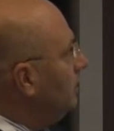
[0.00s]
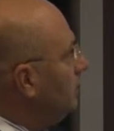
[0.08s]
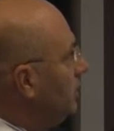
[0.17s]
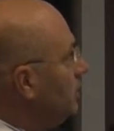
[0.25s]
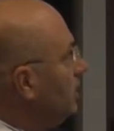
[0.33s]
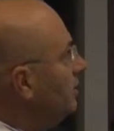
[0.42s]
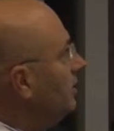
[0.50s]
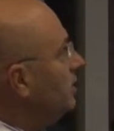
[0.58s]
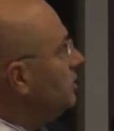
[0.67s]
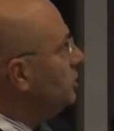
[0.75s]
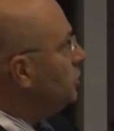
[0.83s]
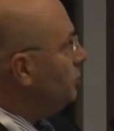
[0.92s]
Things like
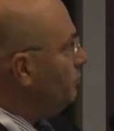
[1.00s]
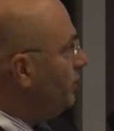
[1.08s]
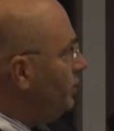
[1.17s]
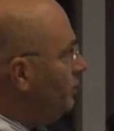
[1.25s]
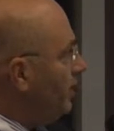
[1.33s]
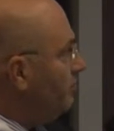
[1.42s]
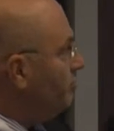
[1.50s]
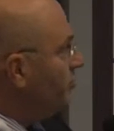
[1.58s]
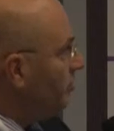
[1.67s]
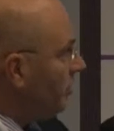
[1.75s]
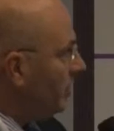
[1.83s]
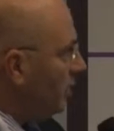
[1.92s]
this is a P wave.
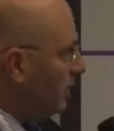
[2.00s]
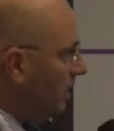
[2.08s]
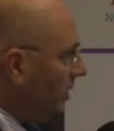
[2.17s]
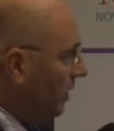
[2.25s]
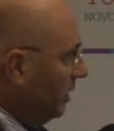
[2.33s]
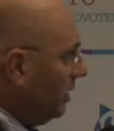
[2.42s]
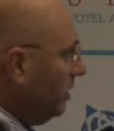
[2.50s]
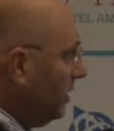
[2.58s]
Here,